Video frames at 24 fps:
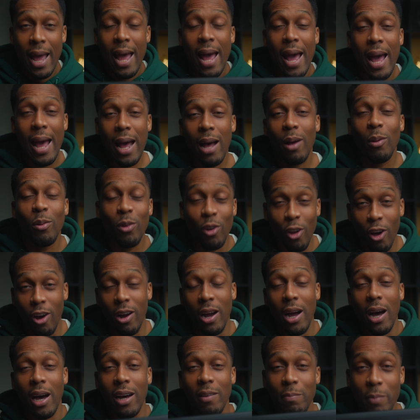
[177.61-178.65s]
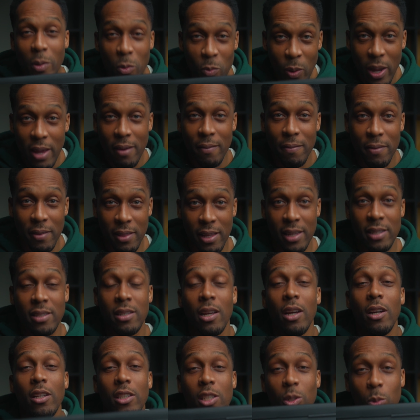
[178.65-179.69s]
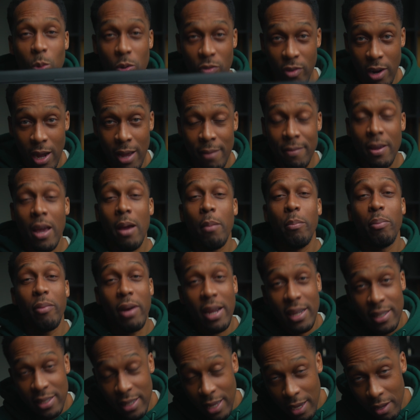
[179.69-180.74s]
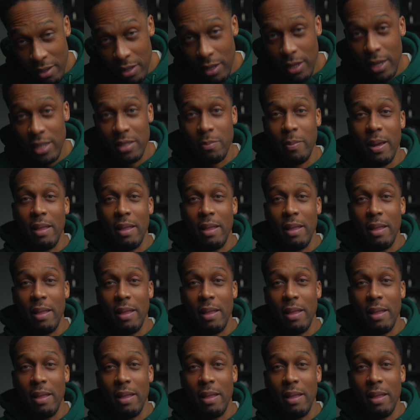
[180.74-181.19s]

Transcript: how long I've been waiting for this to arrive. Brexit has